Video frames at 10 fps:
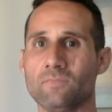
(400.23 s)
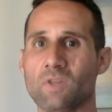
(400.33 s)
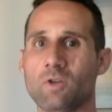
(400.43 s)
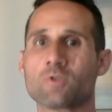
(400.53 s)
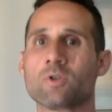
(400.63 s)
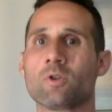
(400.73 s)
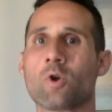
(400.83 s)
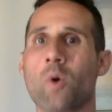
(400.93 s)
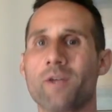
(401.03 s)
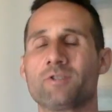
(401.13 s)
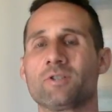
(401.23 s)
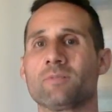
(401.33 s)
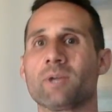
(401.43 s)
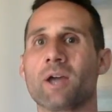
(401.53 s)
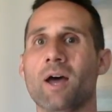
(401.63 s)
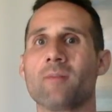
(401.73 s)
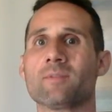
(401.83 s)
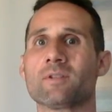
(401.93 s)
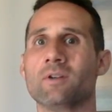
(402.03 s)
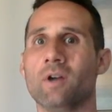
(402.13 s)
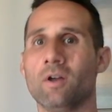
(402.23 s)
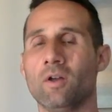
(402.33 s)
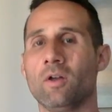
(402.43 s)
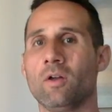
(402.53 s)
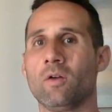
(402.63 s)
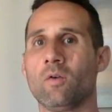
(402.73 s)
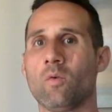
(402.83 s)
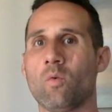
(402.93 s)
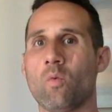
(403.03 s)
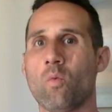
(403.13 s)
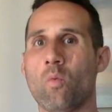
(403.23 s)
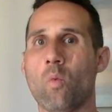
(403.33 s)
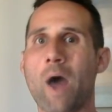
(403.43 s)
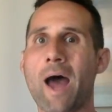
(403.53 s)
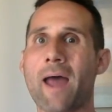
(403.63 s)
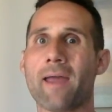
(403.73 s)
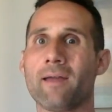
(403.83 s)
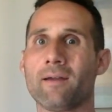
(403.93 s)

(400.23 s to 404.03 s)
You know, so the question becomes why?